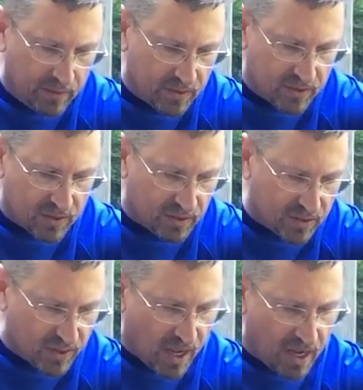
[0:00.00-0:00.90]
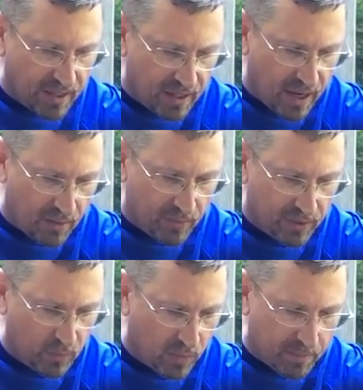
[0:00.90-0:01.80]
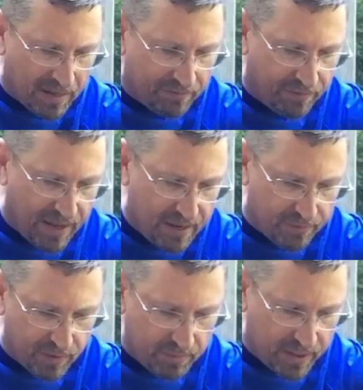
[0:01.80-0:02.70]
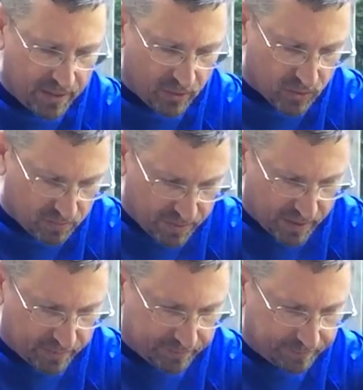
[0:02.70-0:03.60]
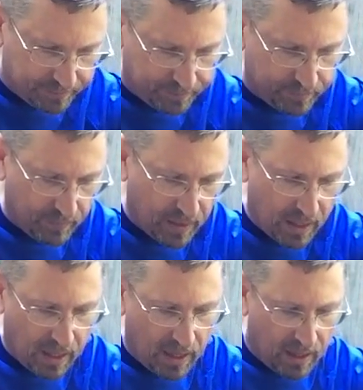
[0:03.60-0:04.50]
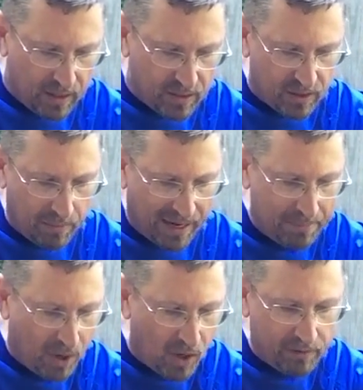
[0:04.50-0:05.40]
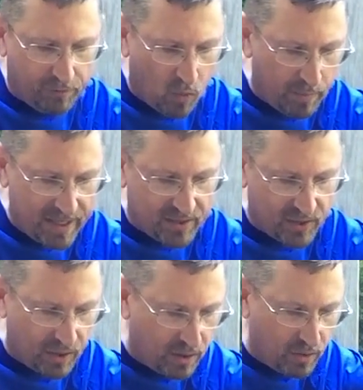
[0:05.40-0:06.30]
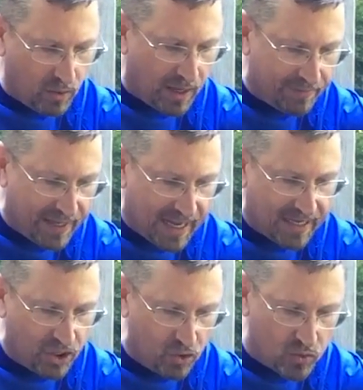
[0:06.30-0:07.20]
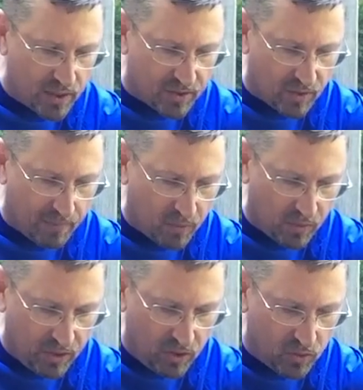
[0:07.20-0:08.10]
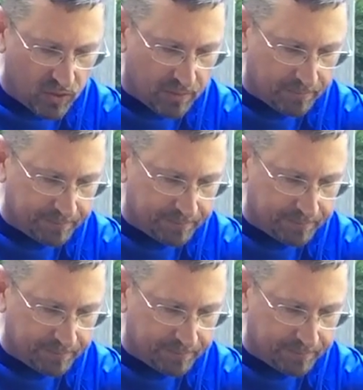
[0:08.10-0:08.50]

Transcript: This is lasagna, not really one of my favorite meals, but somebody bought it for me, so I've got to use it, so I'm going to use it.